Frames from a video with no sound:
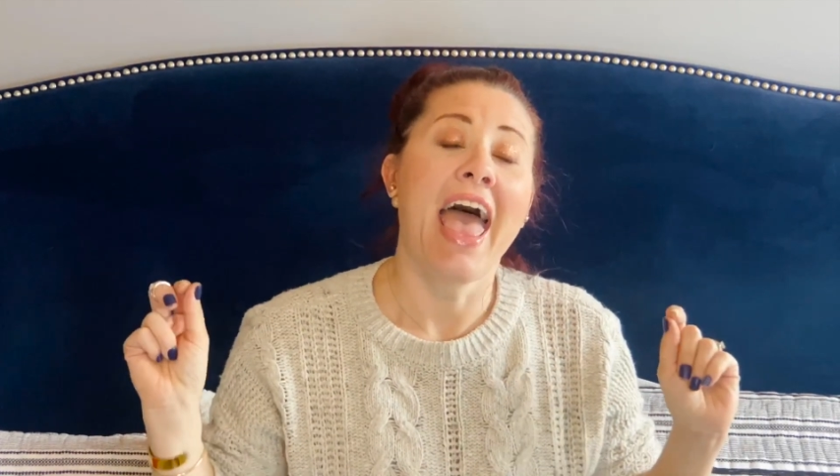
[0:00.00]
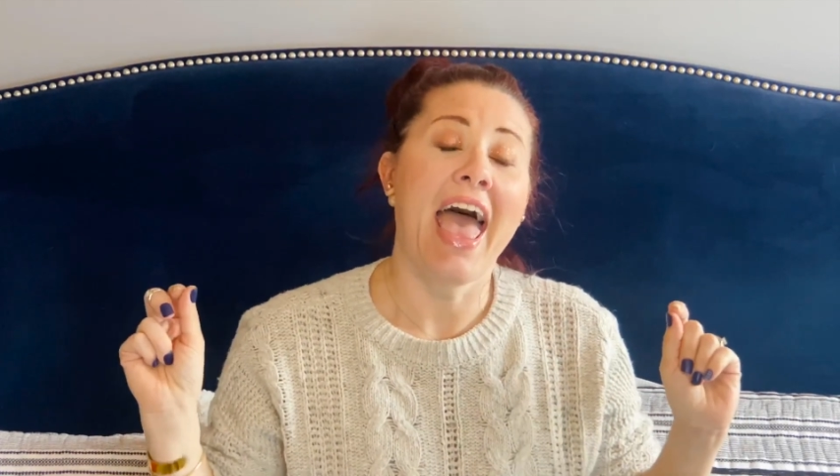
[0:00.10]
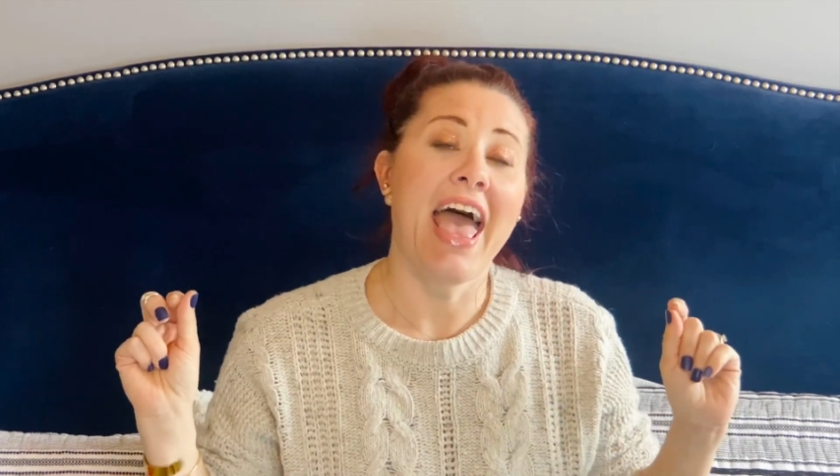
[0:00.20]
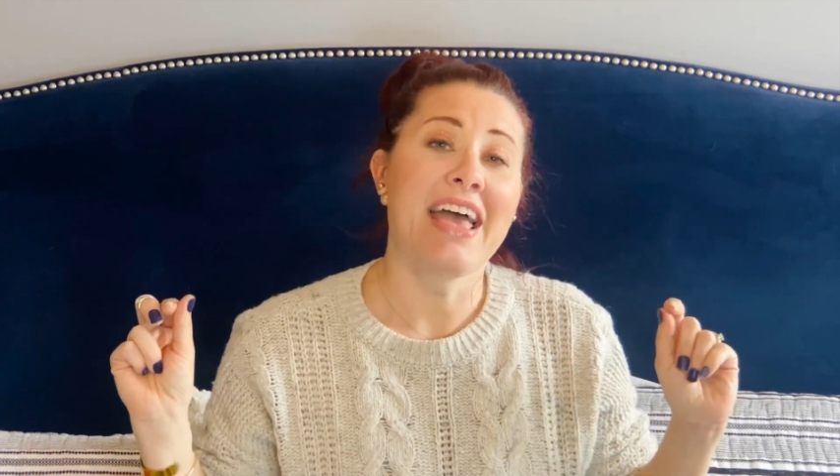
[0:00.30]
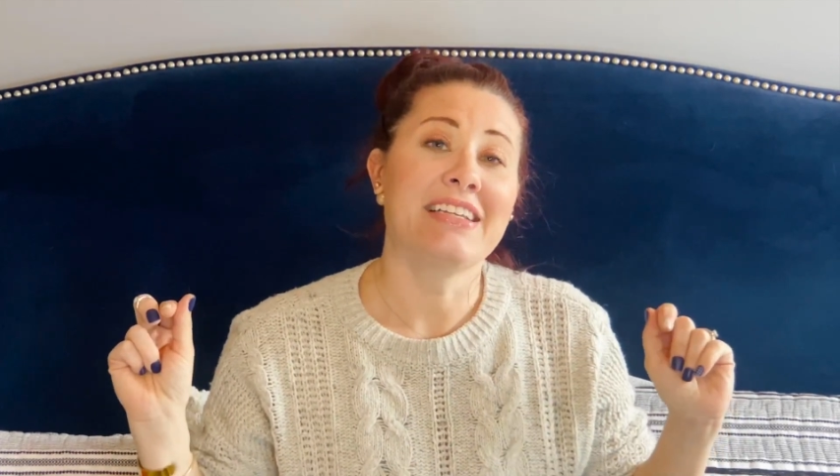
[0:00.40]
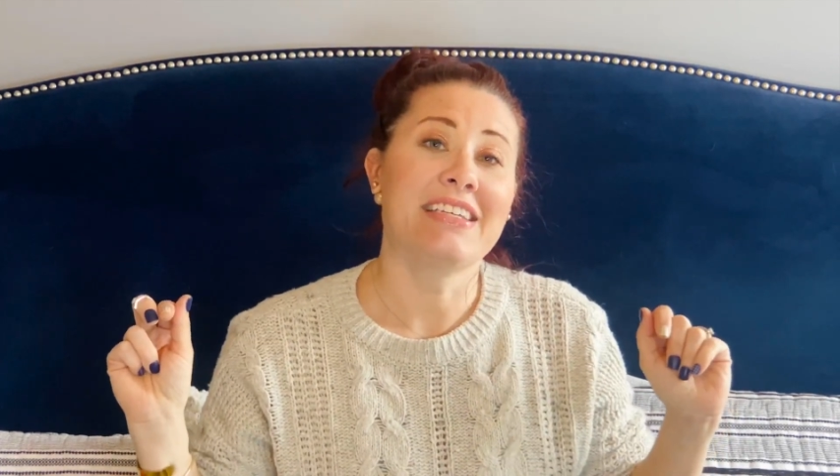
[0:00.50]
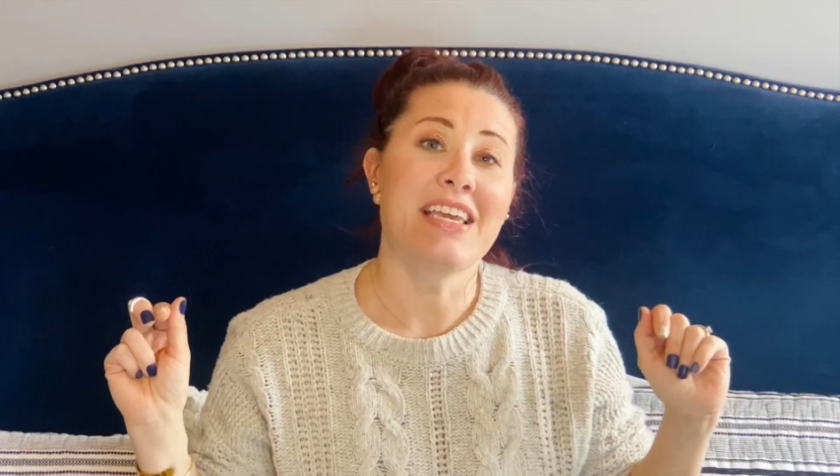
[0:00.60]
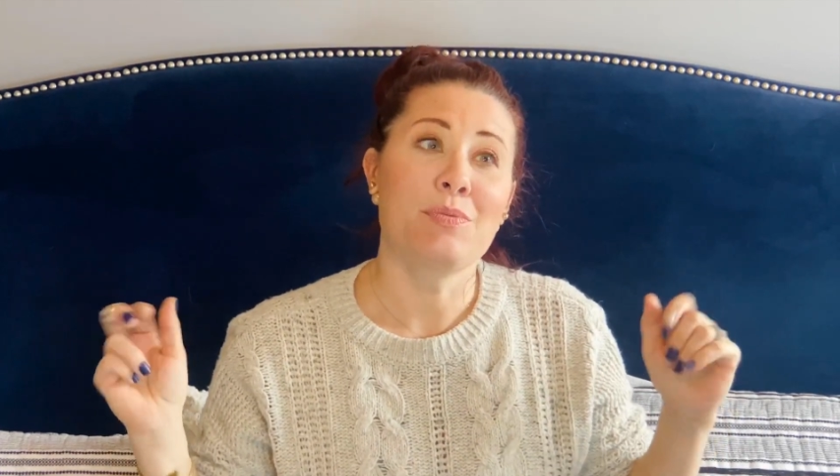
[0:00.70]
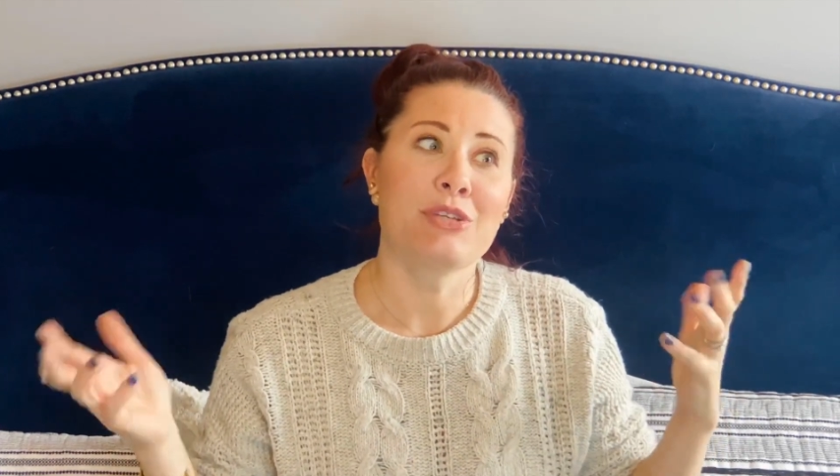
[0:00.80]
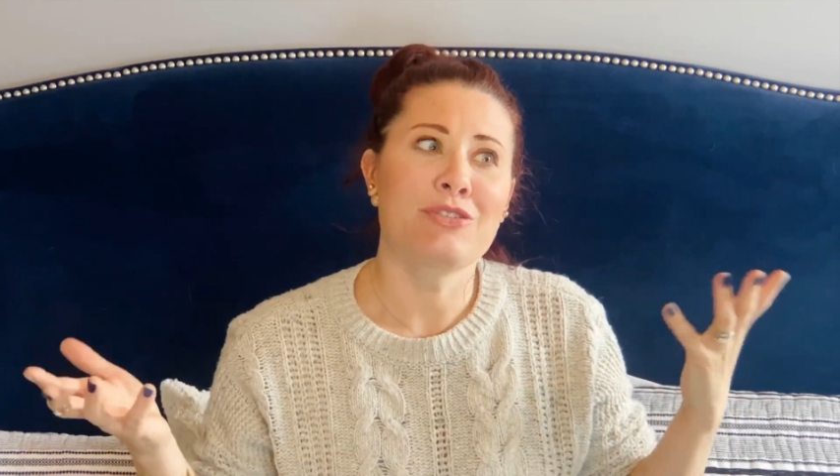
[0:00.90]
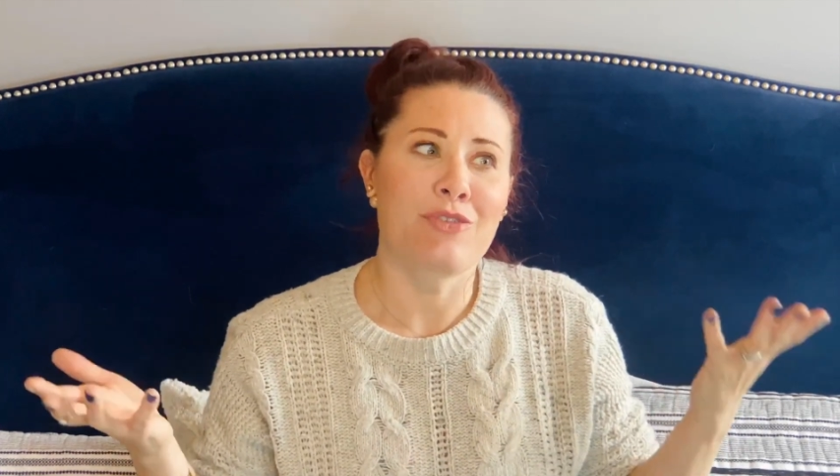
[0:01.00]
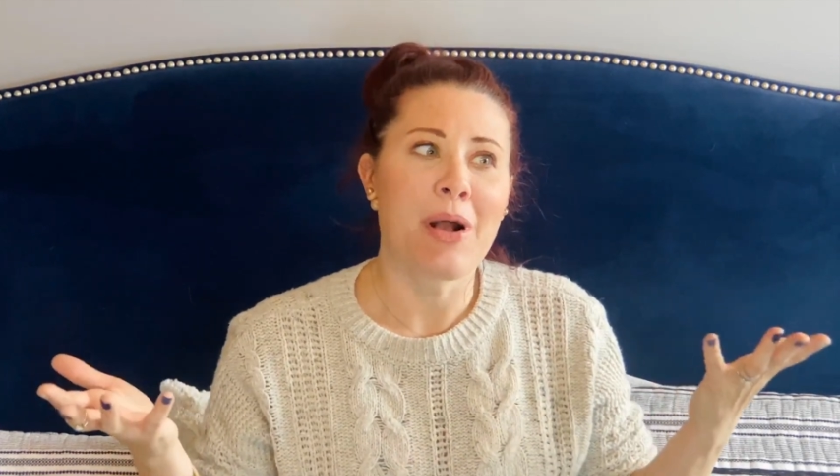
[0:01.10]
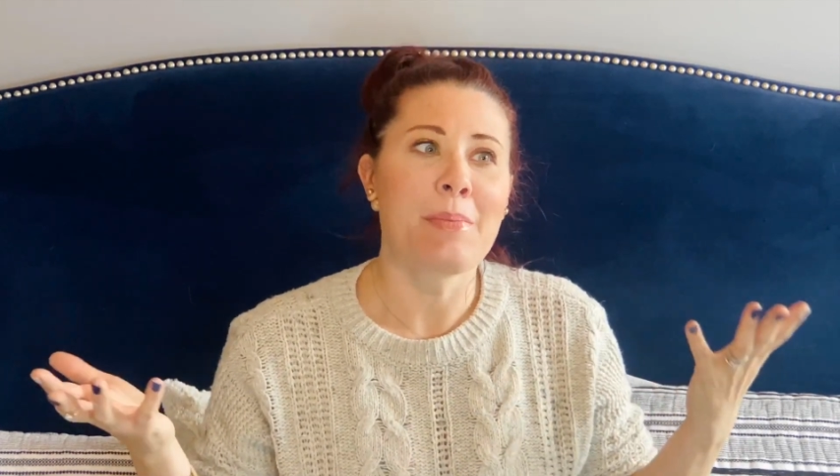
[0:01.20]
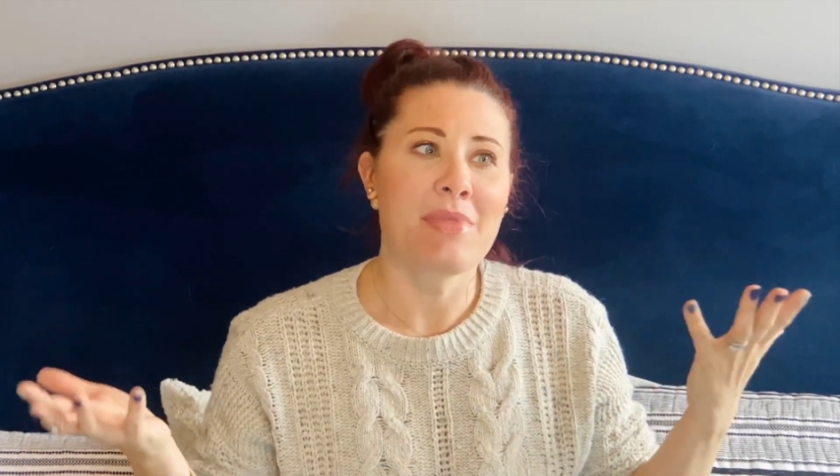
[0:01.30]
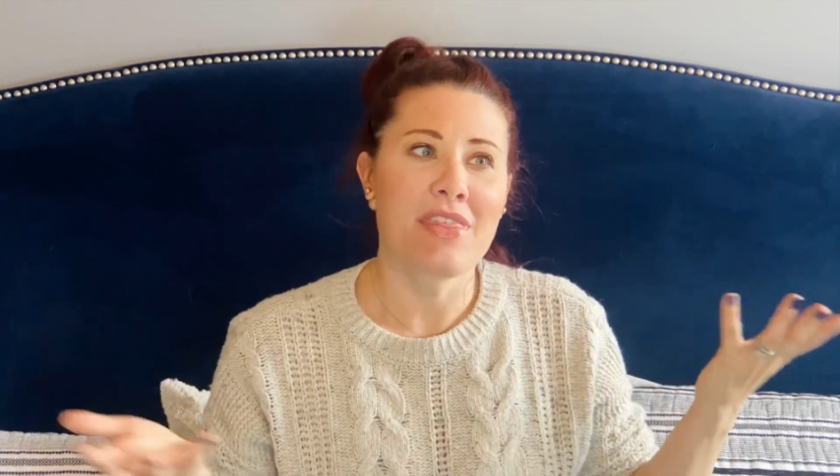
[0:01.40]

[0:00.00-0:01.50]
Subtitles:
and it was from